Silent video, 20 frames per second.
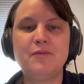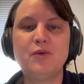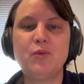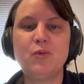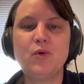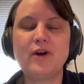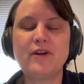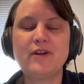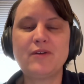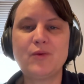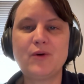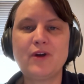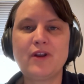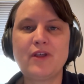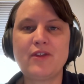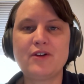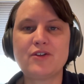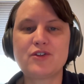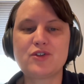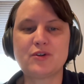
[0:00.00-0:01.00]
One
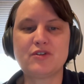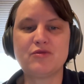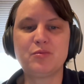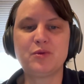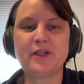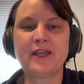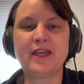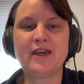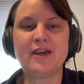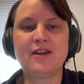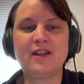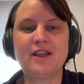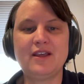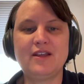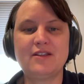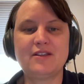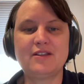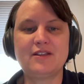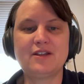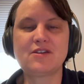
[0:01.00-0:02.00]
other sort of plan,
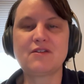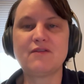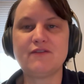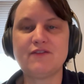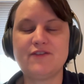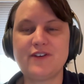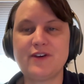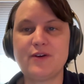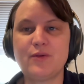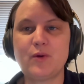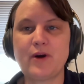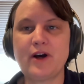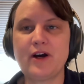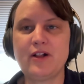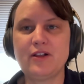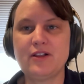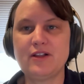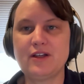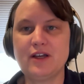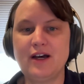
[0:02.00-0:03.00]
it doesn't fit
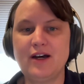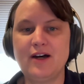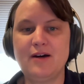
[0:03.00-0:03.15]
well